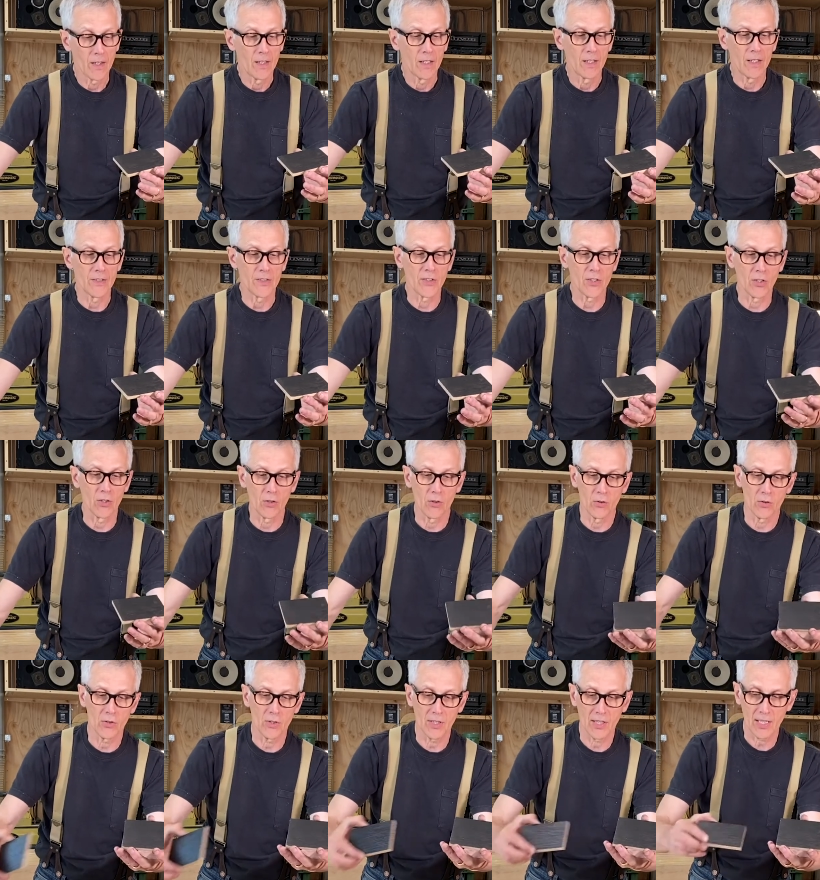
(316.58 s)
And
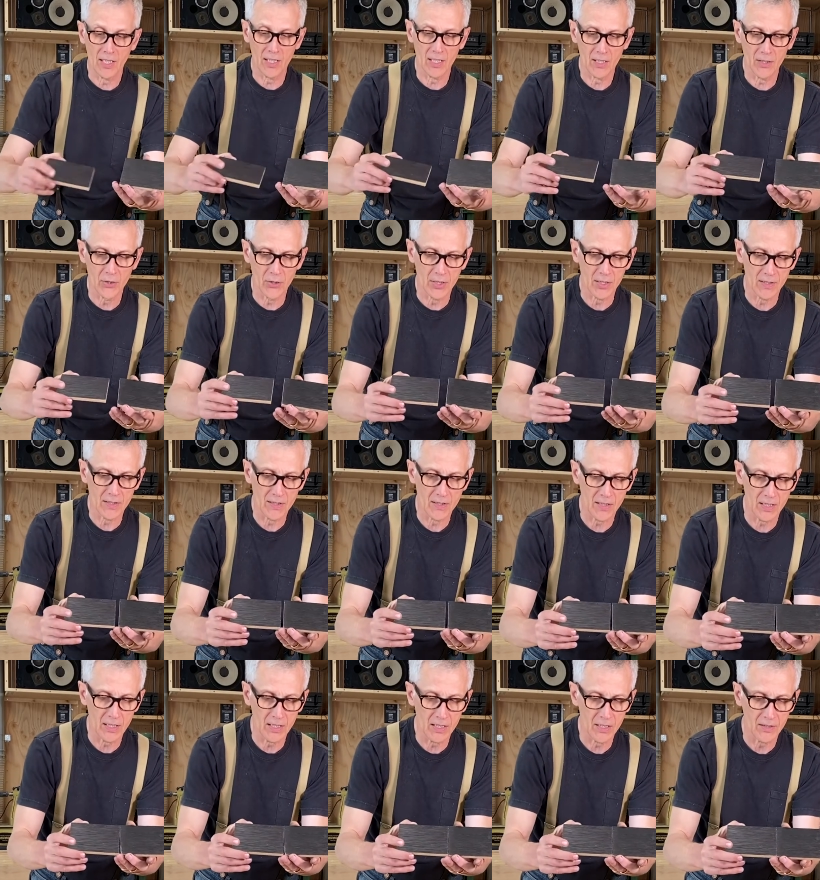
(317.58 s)
so here you can
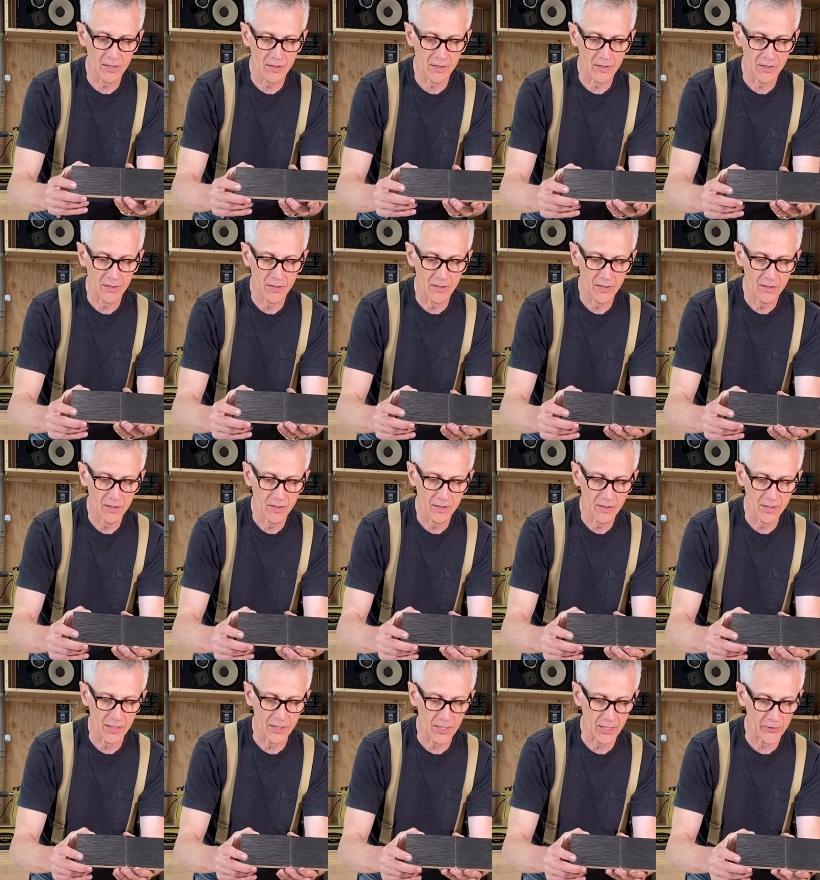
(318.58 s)
see
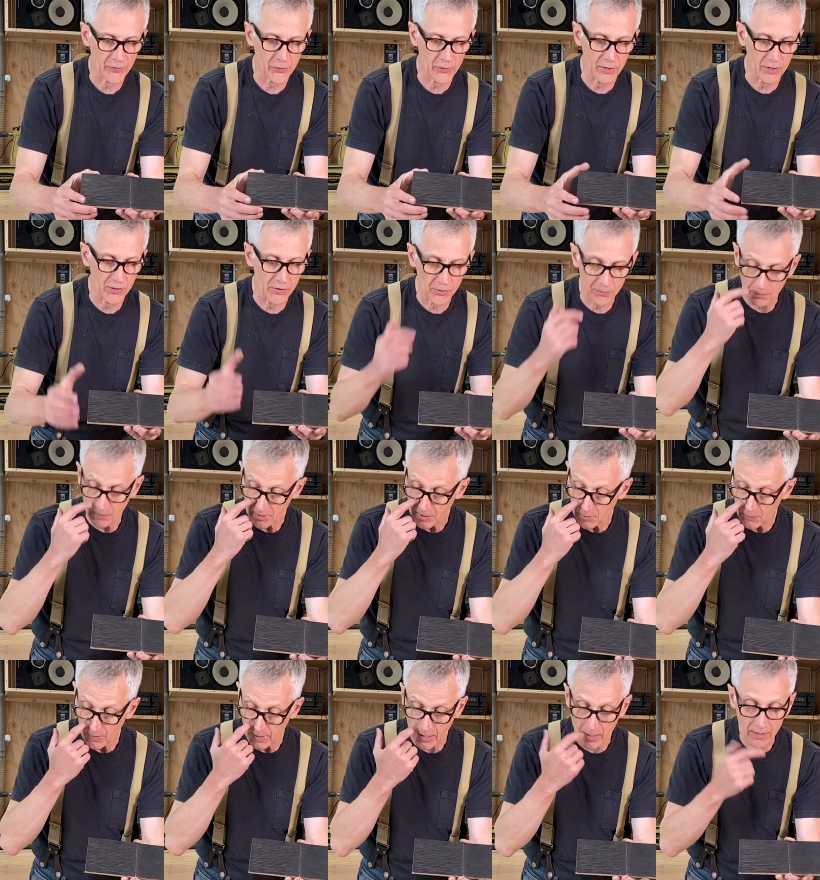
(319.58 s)
the difference
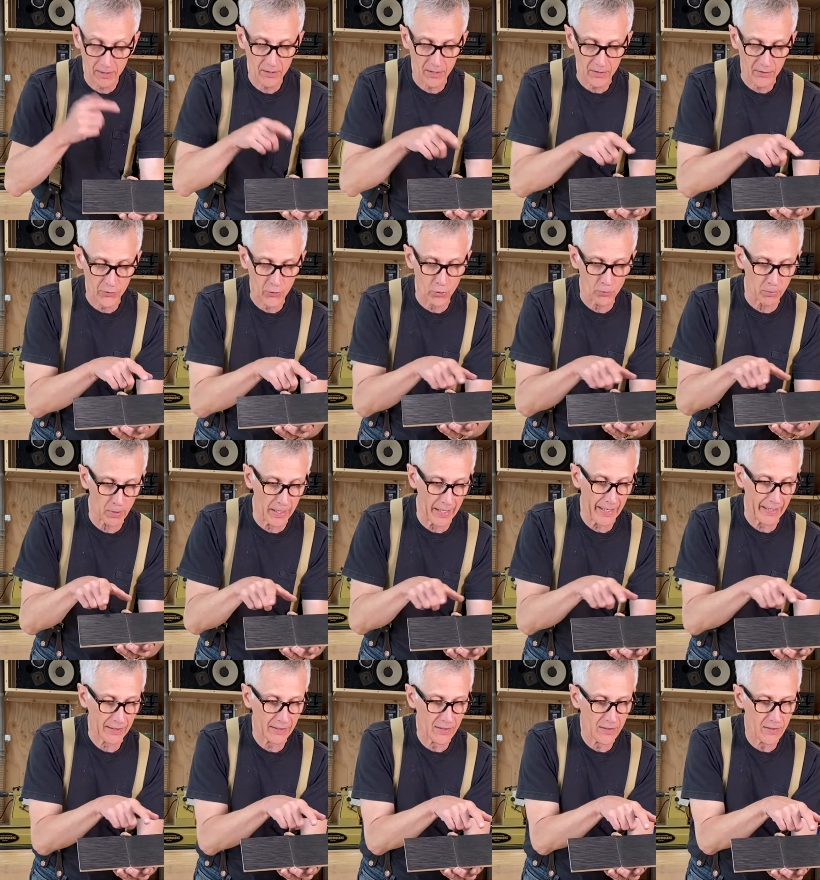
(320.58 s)
between the two
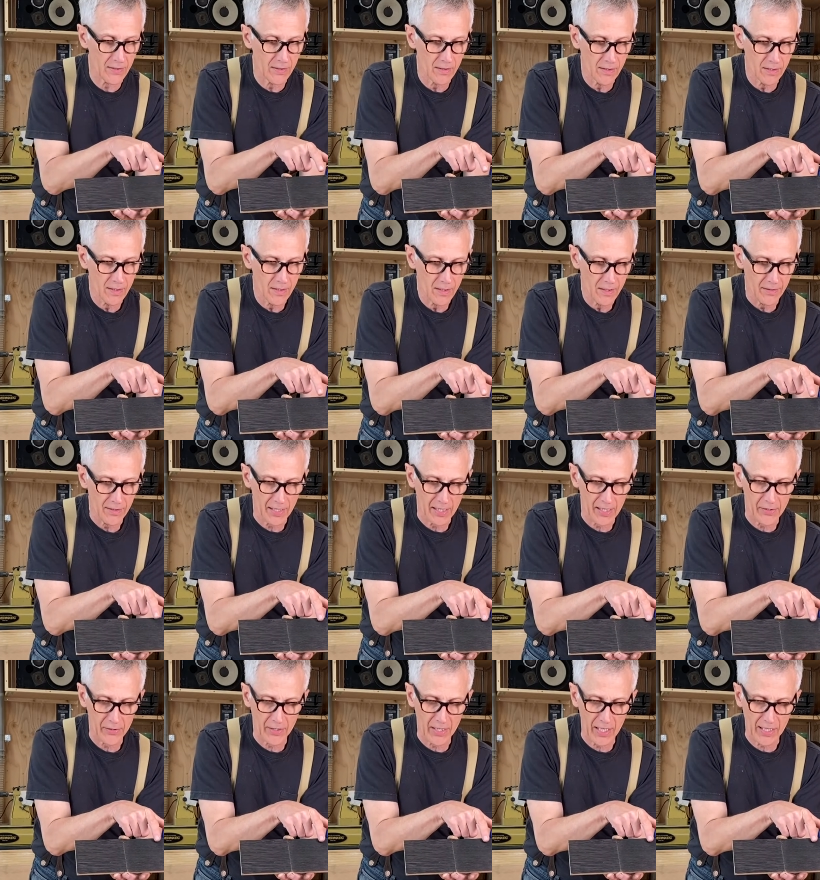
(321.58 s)
blacks, the
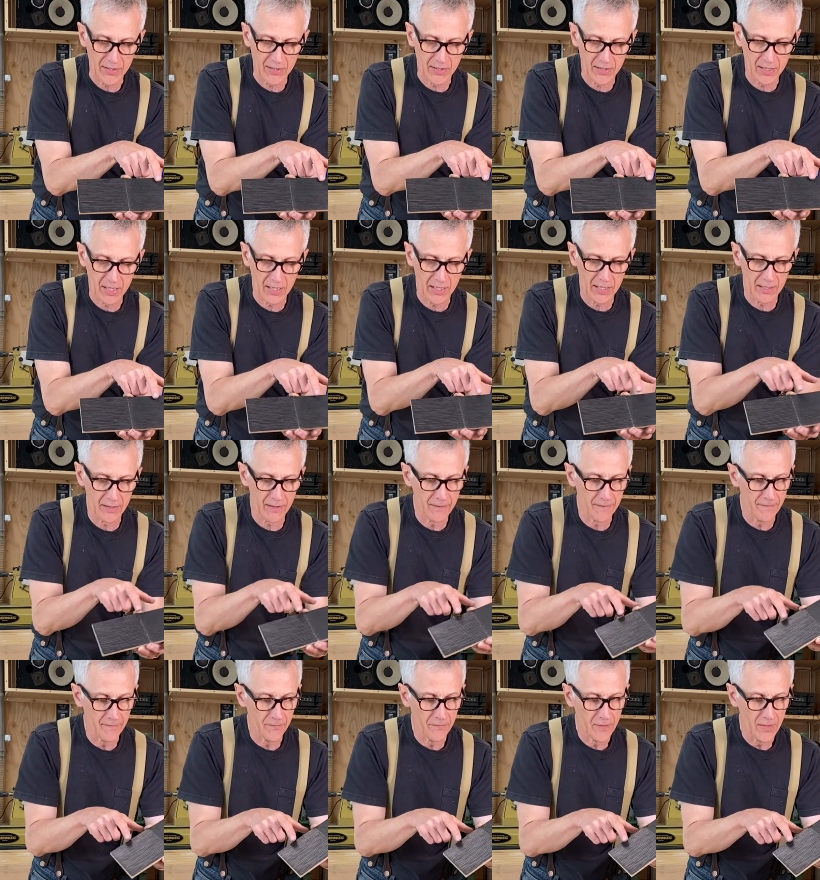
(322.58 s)
iron acetate
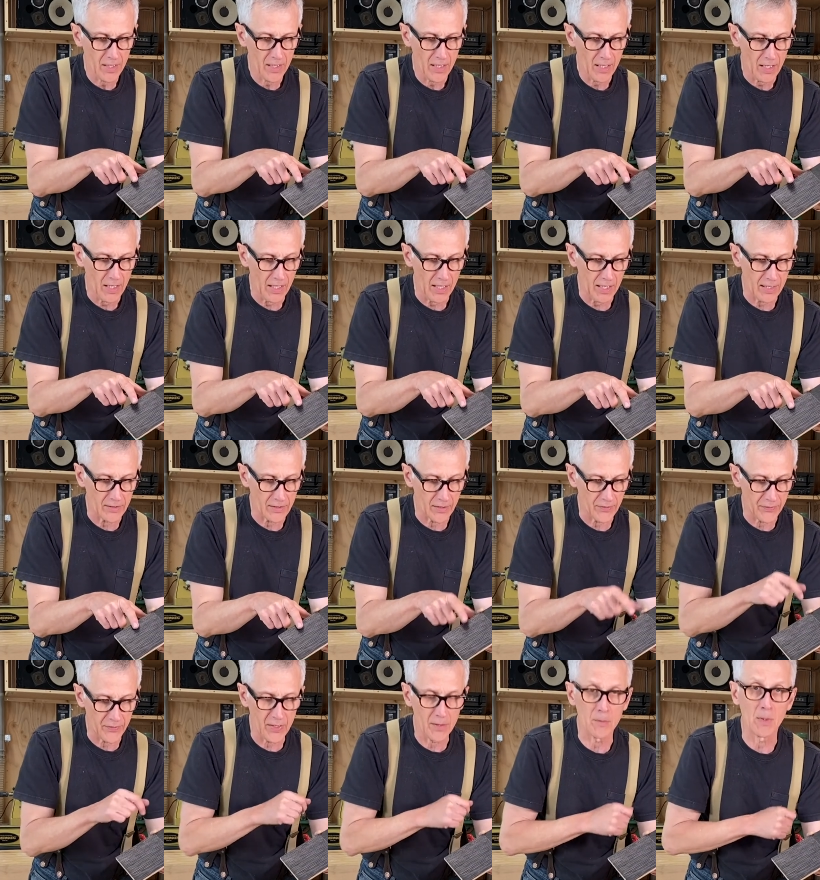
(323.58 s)
and the
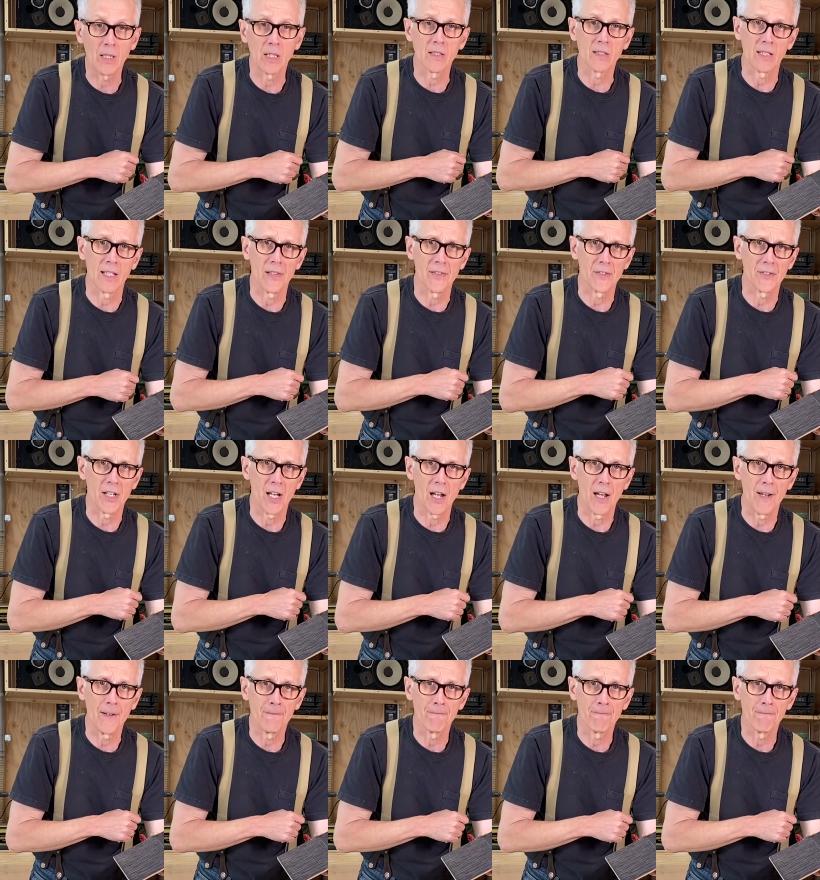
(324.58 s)
Fiebing's leather dye.